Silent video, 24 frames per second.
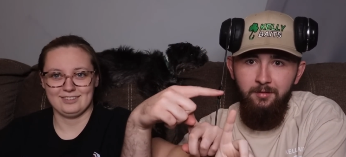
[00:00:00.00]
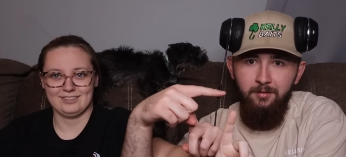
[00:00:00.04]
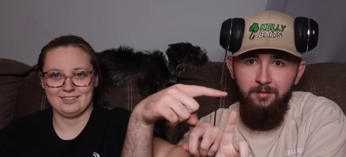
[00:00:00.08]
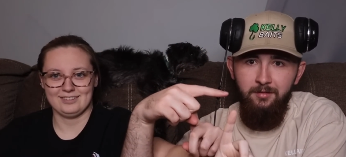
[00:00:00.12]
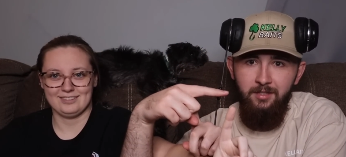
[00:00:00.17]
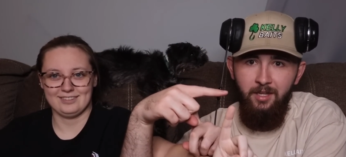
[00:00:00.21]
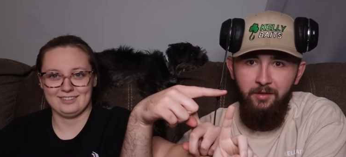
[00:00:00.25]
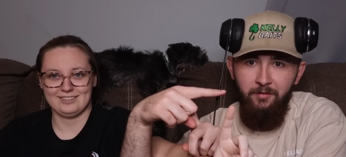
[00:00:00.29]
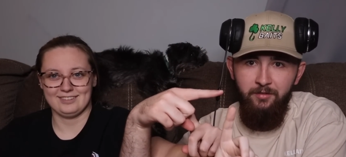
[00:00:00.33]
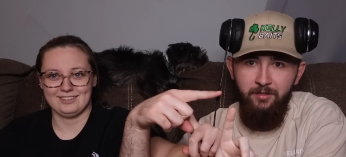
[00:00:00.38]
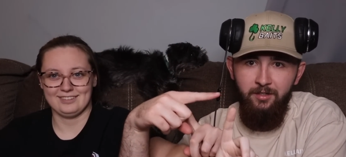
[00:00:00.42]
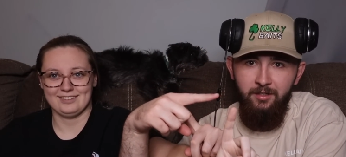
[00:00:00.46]

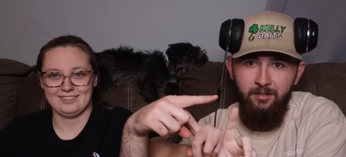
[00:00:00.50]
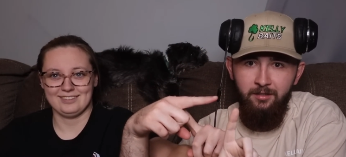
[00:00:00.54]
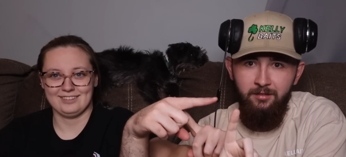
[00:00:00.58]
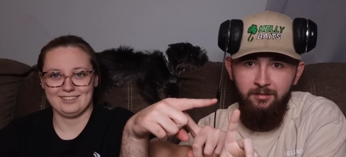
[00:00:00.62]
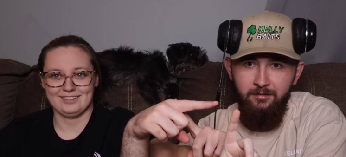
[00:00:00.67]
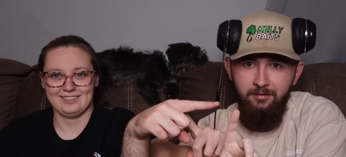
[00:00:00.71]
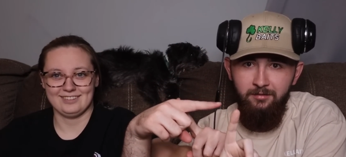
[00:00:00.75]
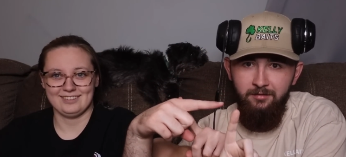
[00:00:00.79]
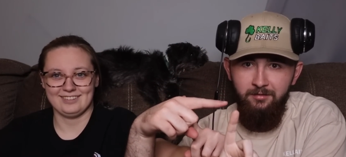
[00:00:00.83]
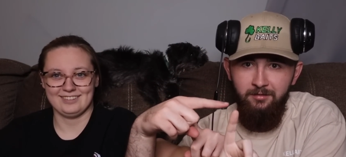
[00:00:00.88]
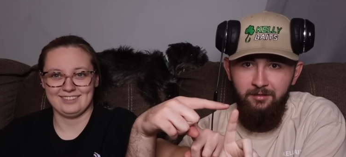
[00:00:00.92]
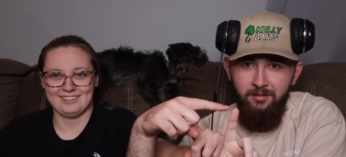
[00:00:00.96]
Speaker 1: 17.
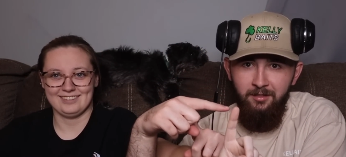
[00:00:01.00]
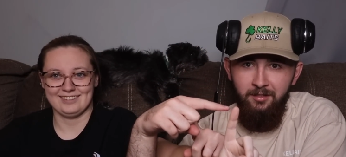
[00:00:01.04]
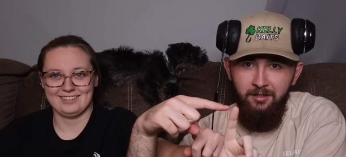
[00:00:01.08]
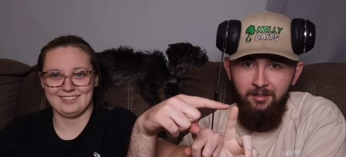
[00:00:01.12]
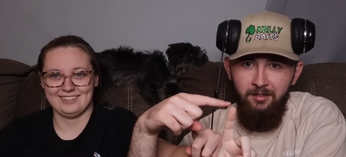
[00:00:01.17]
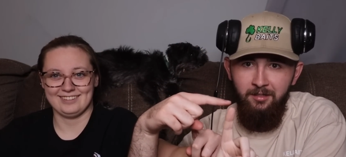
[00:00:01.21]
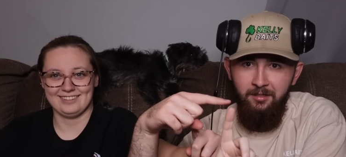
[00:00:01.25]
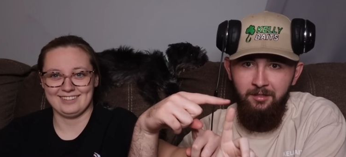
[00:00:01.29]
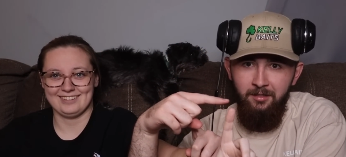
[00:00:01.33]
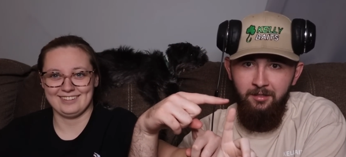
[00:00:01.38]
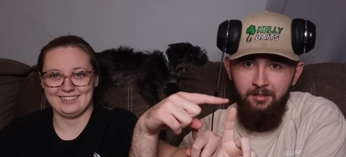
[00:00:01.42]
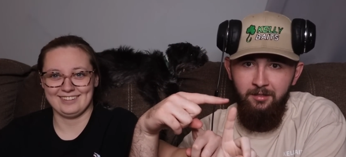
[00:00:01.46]

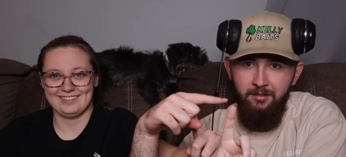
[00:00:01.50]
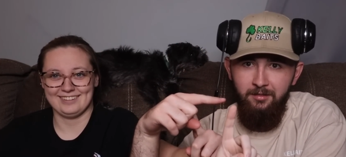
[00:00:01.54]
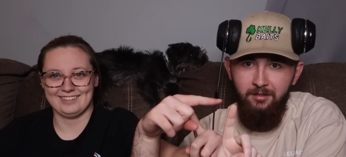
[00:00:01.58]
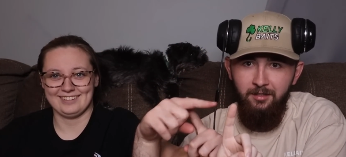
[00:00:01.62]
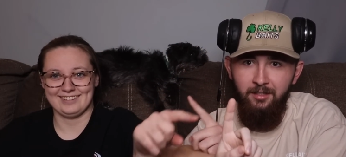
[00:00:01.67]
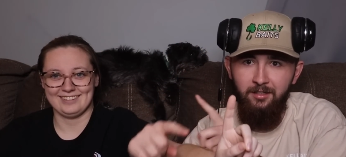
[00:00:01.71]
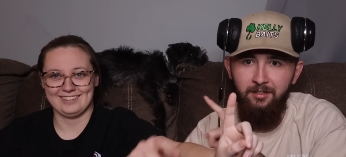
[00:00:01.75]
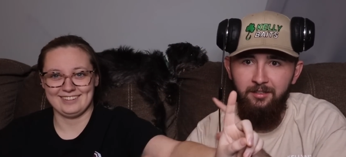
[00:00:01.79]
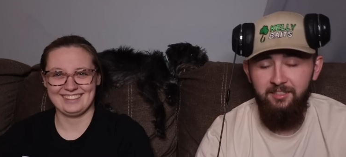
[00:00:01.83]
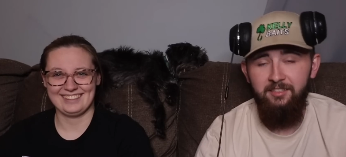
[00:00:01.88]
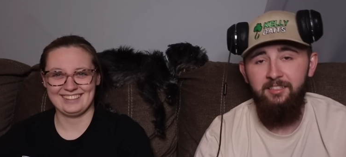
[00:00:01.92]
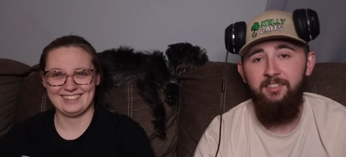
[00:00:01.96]

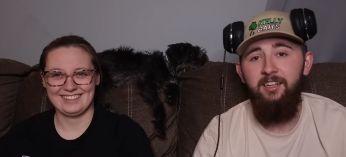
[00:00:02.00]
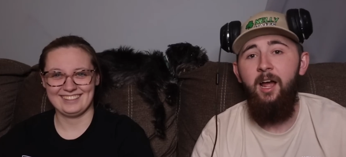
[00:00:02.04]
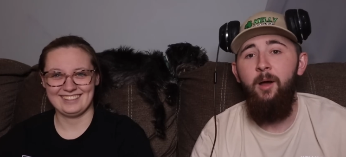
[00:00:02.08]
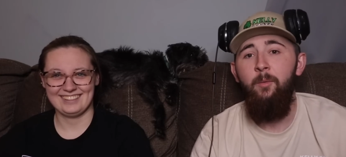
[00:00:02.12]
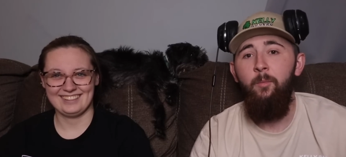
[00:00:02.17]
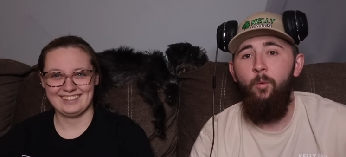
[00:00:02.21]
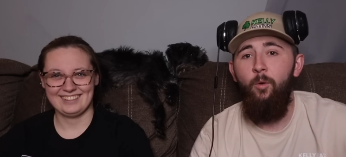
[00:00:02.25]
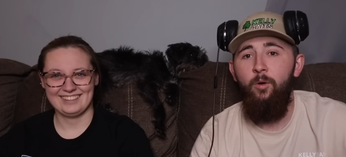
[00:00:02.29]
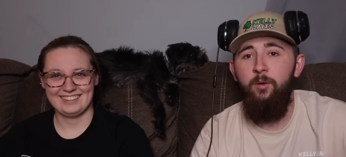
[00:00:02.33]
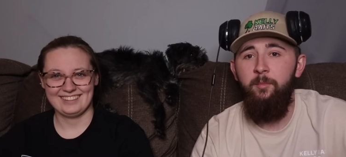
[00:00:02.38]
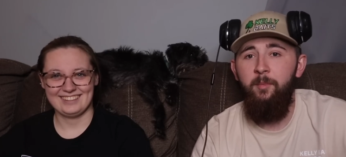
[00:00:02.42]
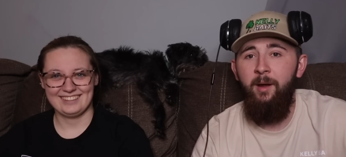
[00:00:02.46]
Yeah. Listen,
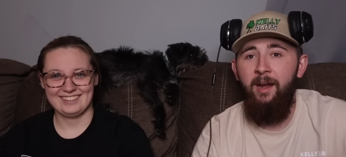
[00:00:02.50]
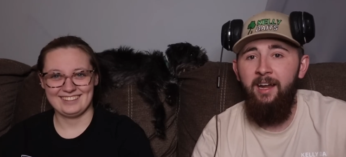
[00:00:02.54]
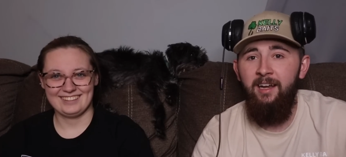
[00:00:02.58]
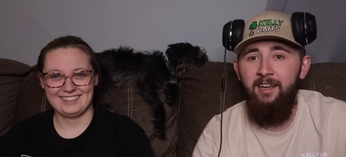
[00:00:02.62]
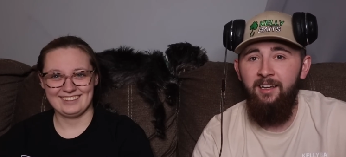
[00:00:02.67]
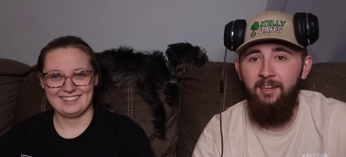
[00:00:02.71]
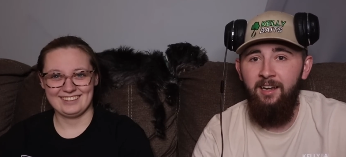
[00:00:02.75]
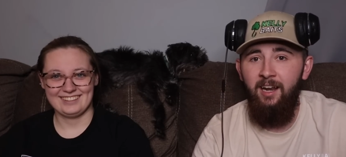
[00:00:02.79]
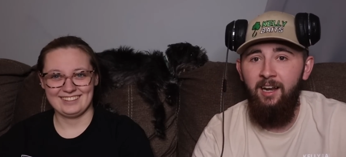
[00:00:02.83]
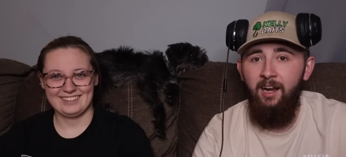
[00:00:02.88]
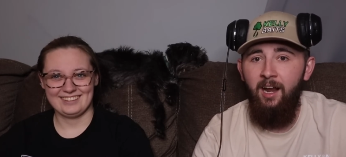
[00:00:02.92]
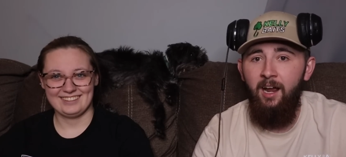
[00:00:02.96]
I'm one man
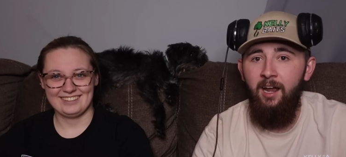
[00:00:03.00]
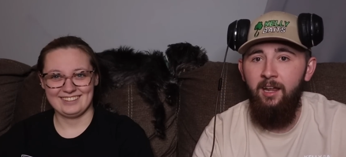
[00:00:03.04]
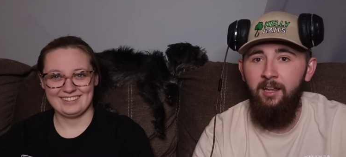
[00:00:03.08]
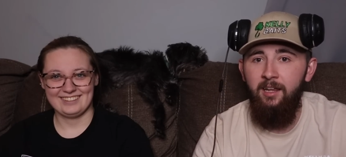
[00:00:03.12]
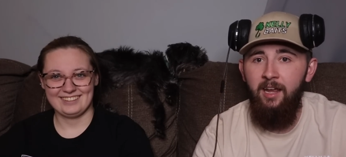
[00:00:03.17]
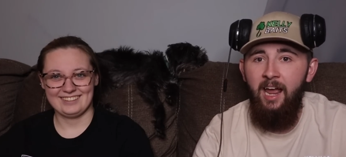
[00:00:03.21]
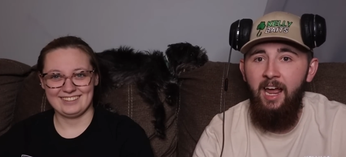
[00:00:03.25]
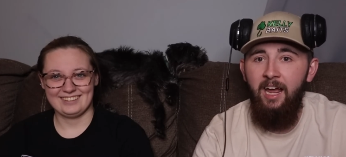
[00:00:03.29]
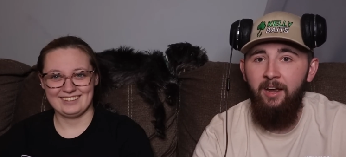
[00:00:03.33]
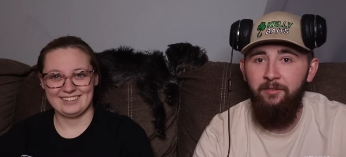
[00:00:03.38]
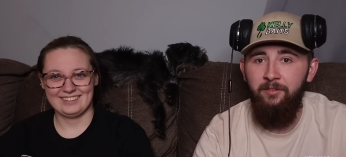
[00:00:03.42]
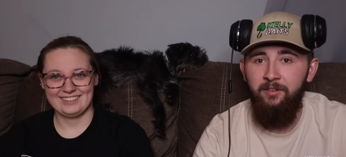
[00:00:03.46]
and I got
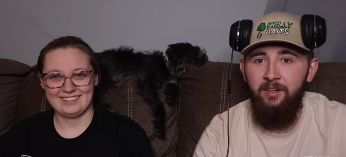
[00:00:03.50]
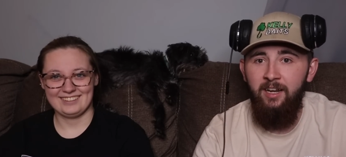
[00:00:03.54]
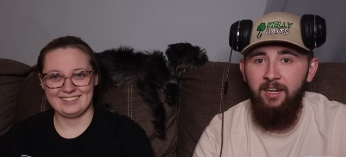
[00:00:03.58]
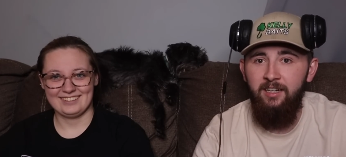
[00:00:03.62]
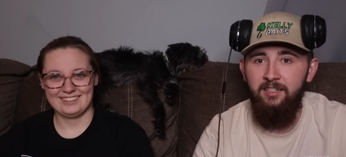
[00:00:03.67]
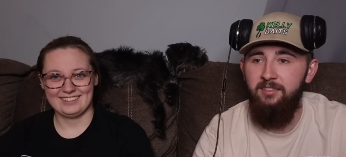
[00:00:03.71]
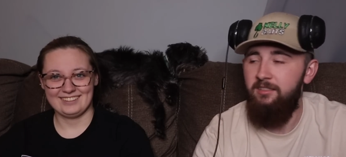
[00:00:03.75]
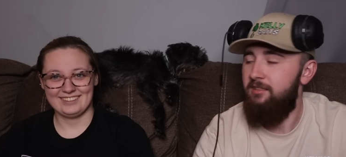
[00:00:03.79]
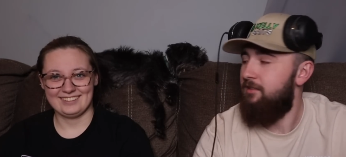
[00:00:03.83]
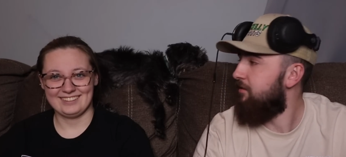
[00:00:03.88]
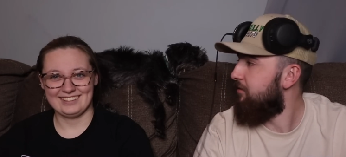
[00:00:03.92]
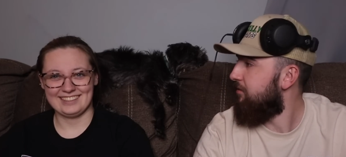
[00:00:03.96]
half an
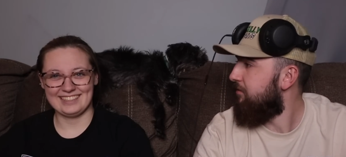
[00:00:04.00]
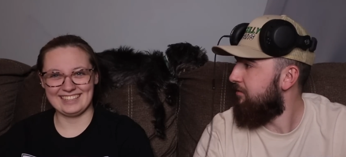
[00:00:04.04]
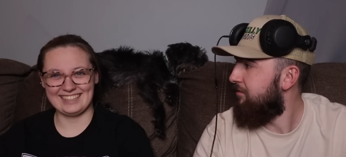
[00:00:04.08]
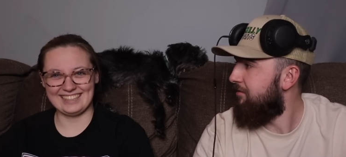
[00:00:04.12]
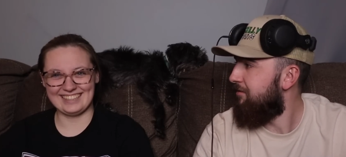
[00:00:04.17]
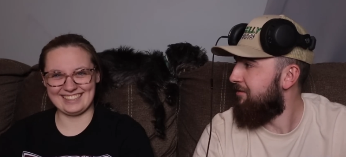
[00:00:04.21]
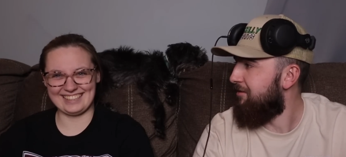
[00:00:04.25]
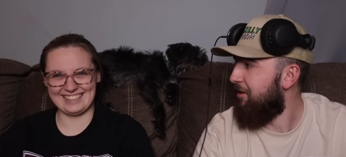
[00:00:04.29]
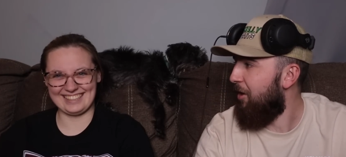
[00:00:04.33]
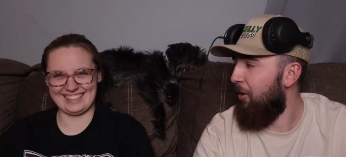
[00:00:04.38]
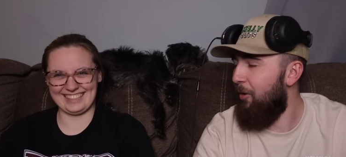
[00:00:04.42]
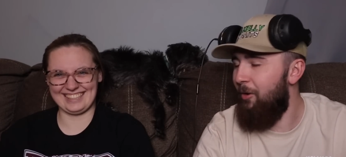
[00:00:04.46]
accent.
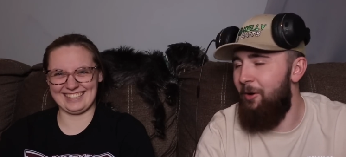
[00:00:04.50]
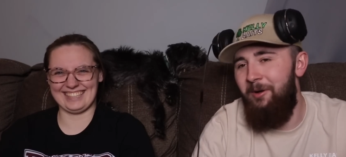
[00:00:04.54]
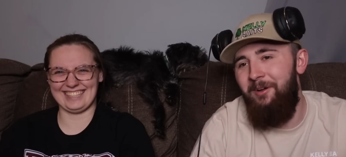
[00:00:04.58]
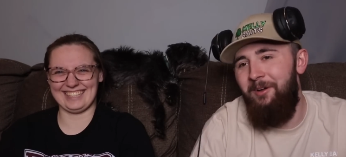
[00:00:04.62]
So